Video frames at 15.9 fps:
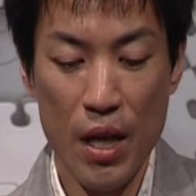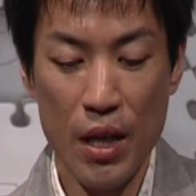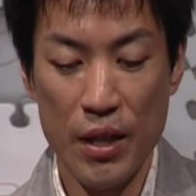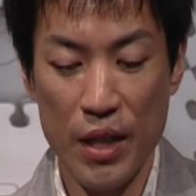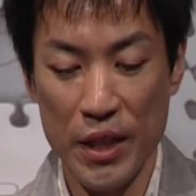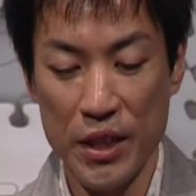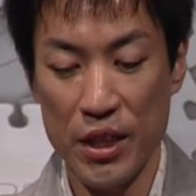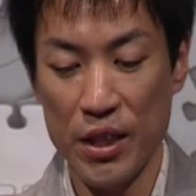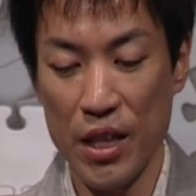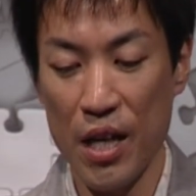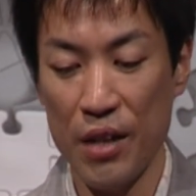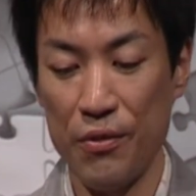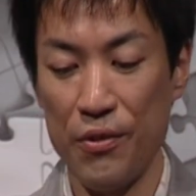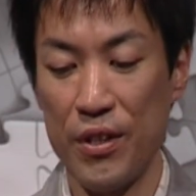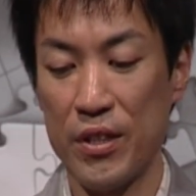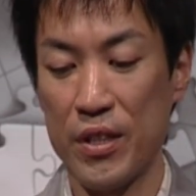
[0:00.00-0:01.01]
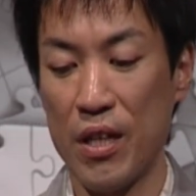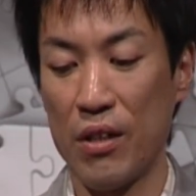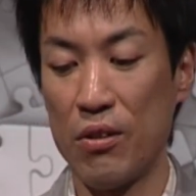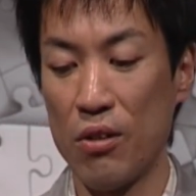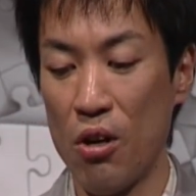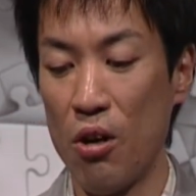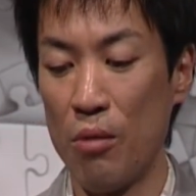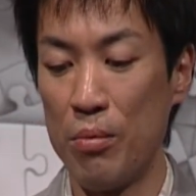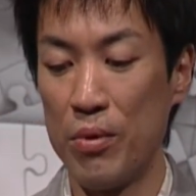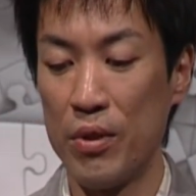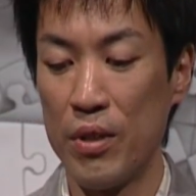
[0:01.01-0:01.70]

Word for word: Let's start with a globe.